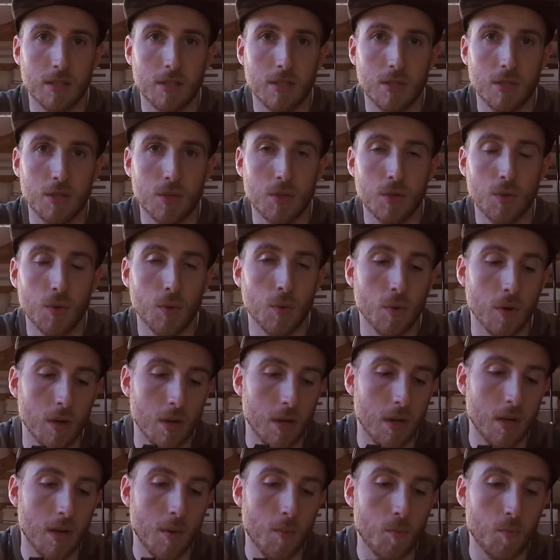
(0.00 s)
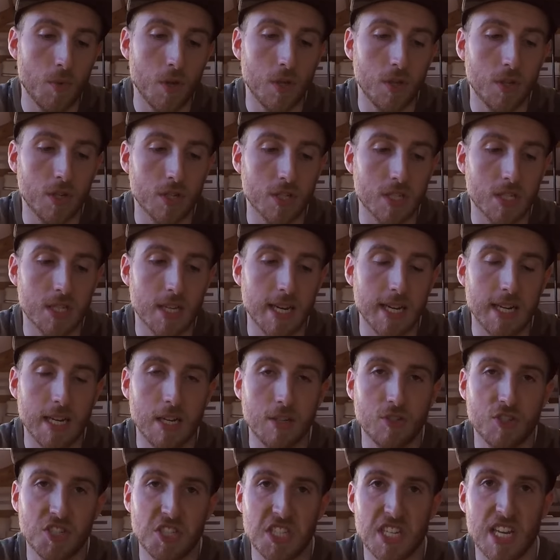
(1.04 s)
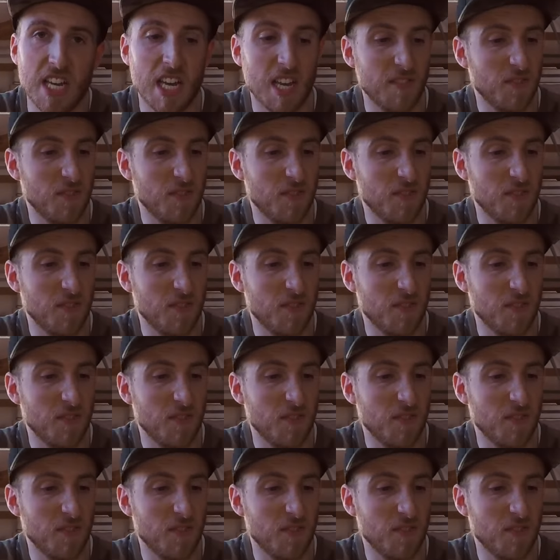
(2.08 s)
to mill your slide out just yet.